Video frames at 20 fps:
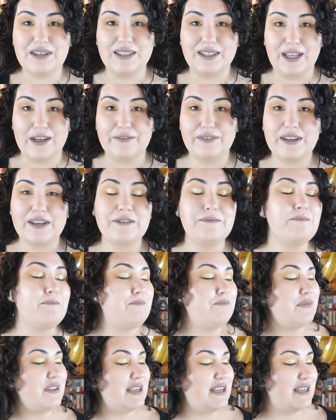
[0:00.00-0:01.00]
been loving
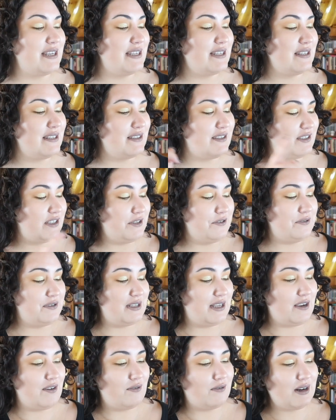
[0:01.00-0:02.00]
is
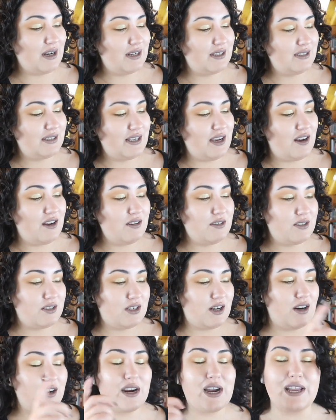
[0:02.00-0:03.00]
using Roxy
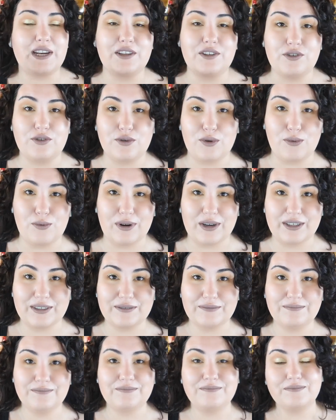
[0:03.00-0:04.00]
All-Star and
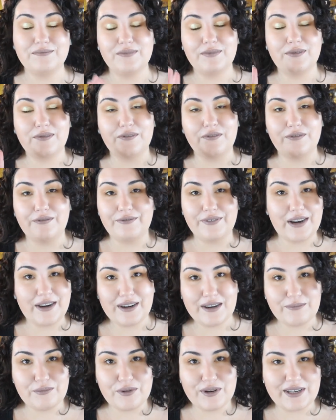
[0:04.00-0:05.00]
Adorn.
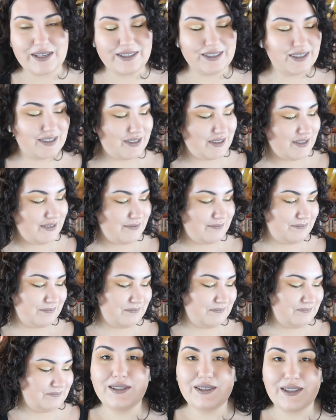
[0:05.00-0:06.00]
Very pretty look.
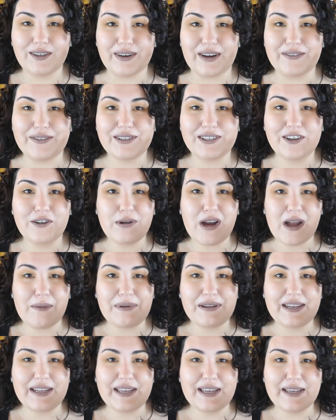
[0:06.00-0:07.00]
So I was so
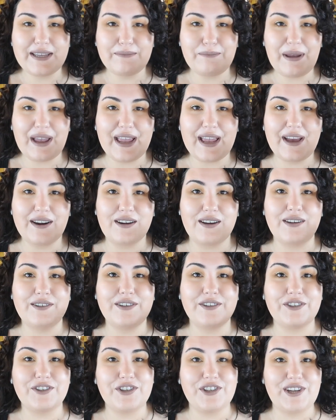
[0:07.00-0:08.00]
happy to hit pan on
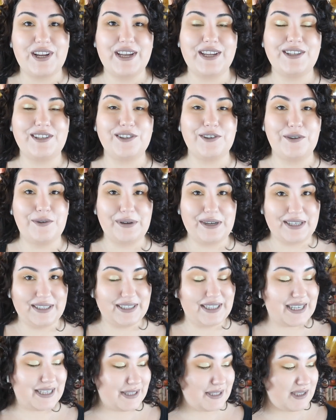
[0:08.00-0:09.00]
another shade so
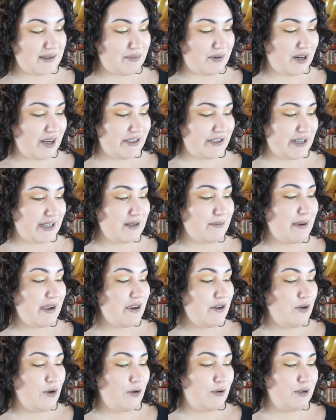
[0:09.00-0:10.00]
quickly in this project. My
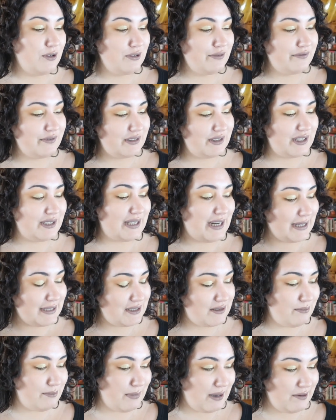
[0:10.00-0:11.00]
goal for the
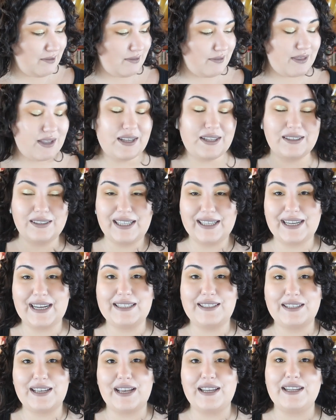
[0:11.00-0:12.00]
next month, like I
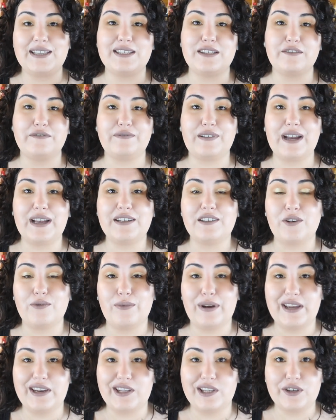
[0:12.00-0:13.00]
said, is to find a
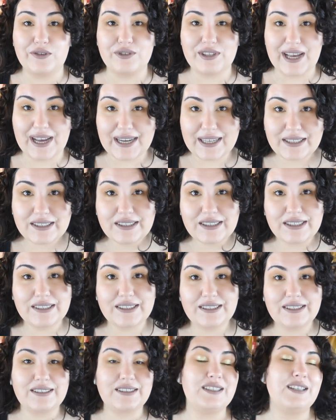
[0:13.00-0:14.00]
way to use
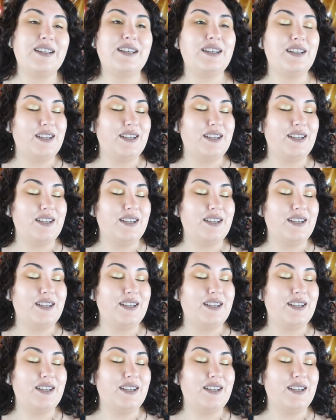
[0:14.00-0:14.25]
Axis,